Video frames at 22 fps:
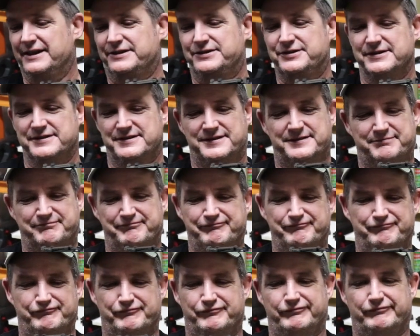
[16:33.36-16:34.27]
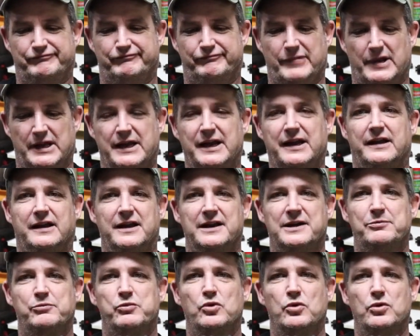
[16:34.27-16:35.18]
Just, I got
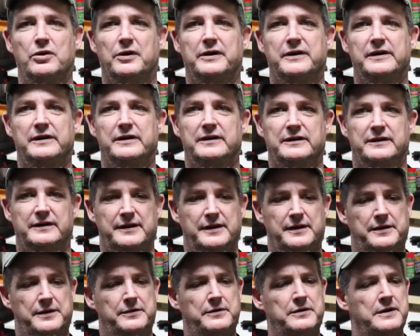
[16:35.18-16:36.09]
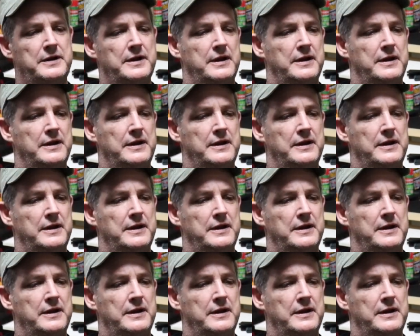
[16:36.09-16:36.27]
kind of bored, you know,